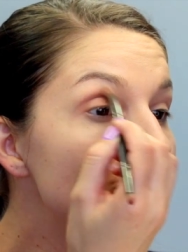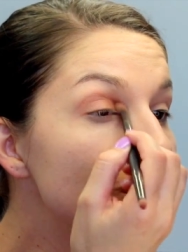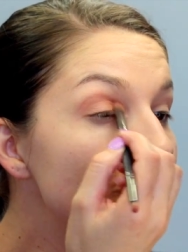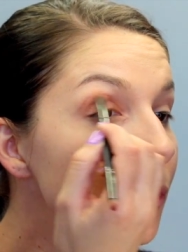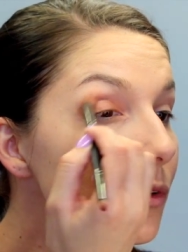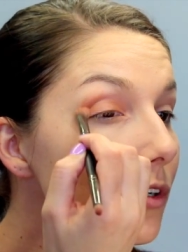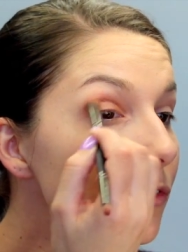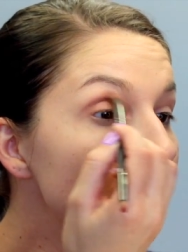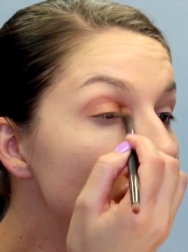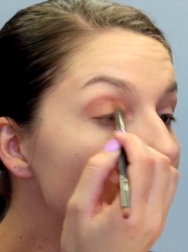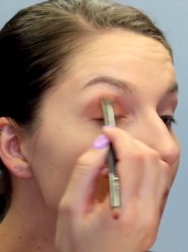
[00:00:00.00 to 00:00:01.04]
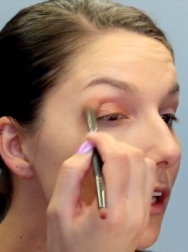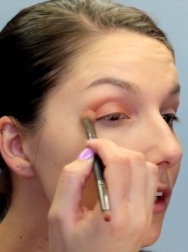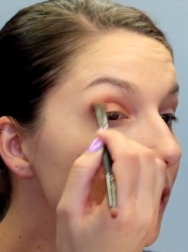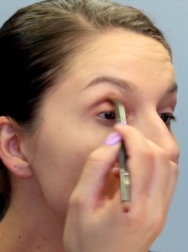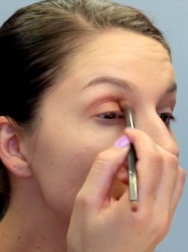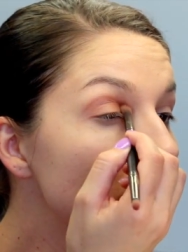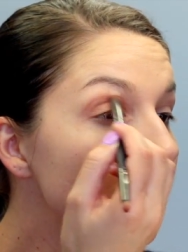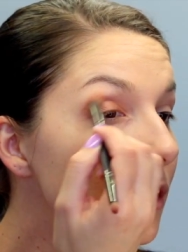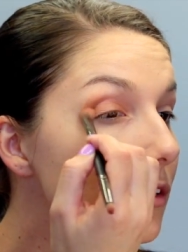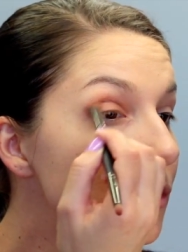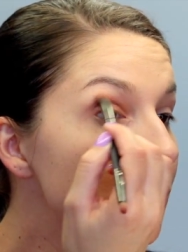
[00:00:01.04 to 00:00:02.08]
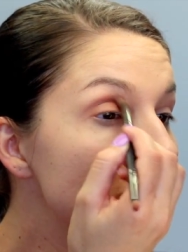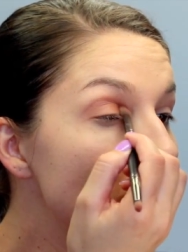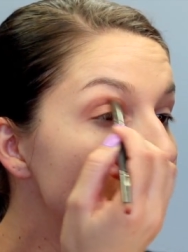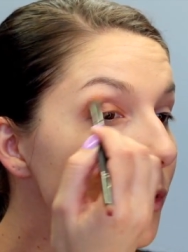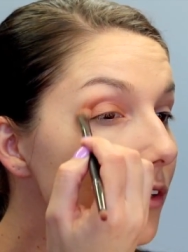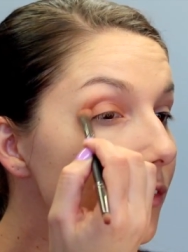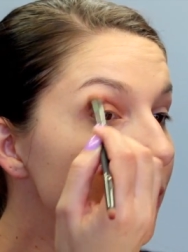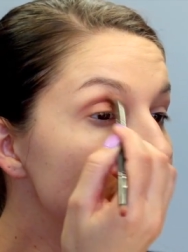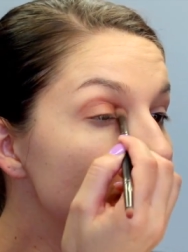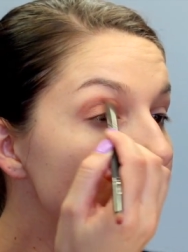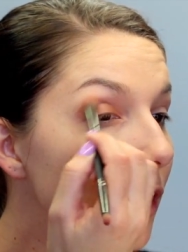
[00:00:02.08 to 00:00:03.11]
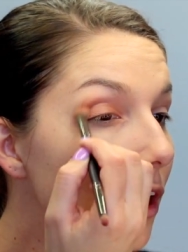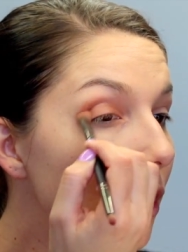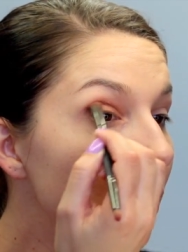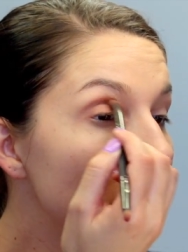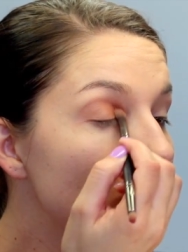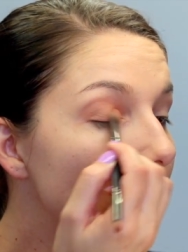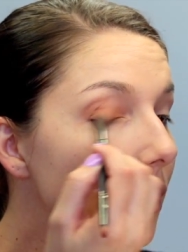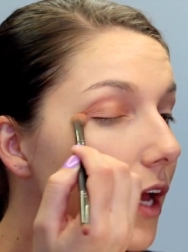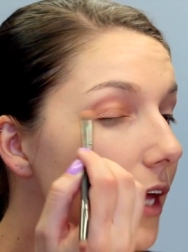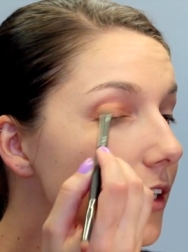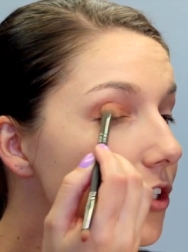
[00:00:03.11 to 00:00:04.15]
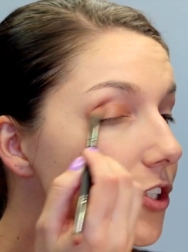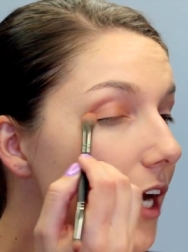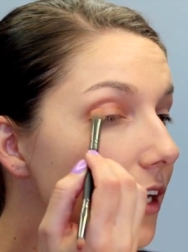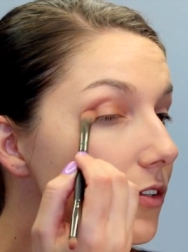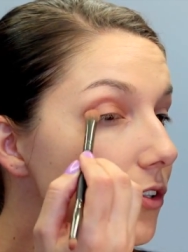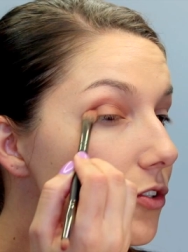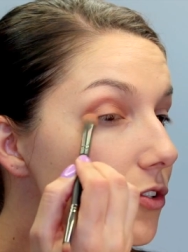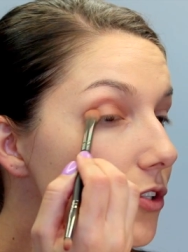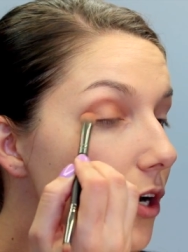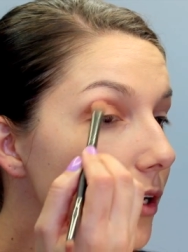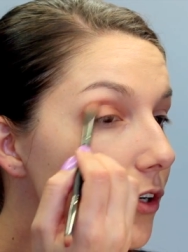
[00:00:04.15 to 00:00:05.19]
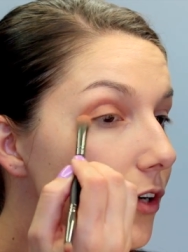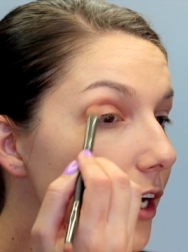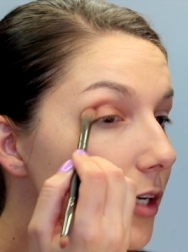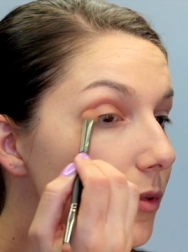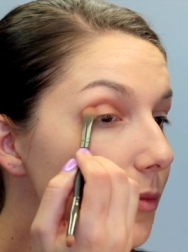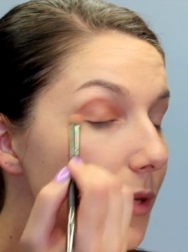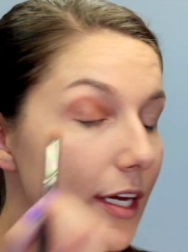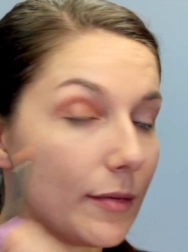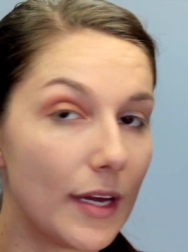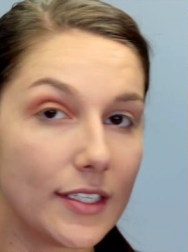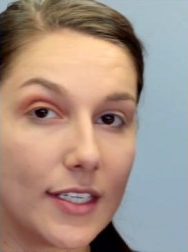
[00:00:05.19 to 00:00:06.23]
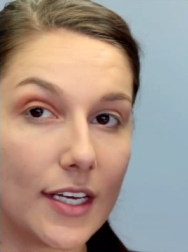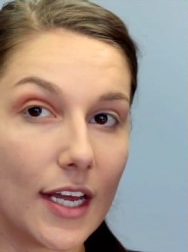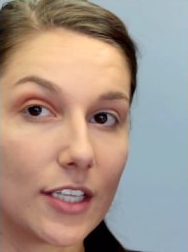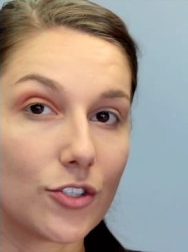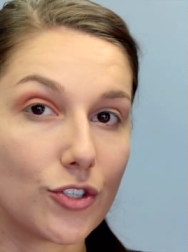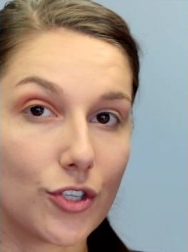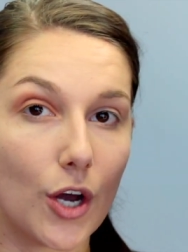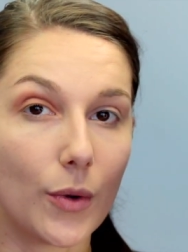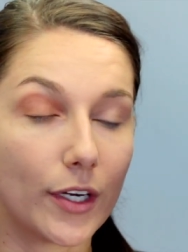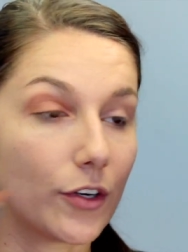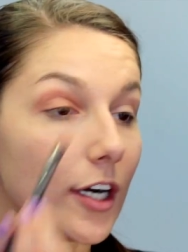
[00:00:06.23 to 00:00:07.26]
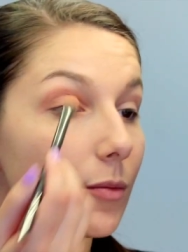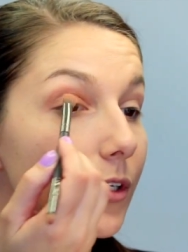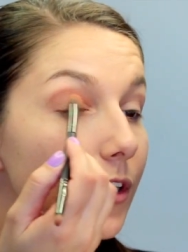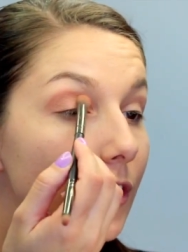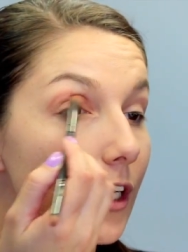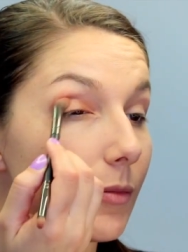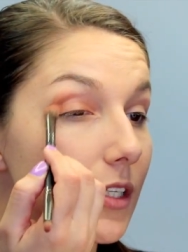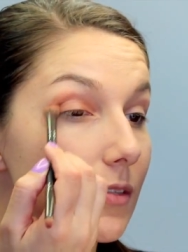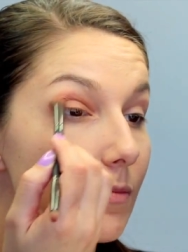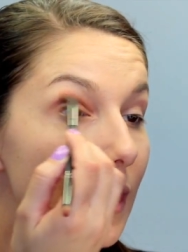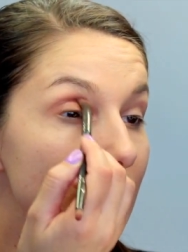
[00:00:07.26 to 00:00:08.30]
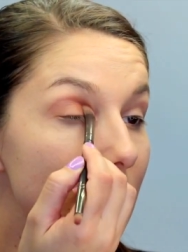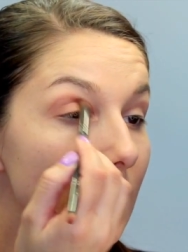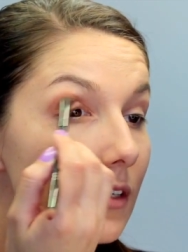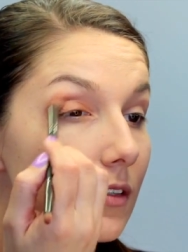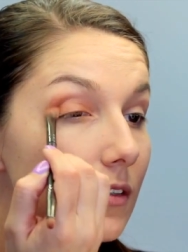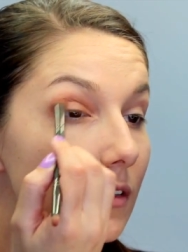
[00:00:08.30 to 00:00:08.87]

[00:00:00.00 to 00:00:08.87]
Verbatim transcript: beautiful color, so perfect for fall. And these shadows are so incredibly pigmented and so incredibly creamy. It's amazing.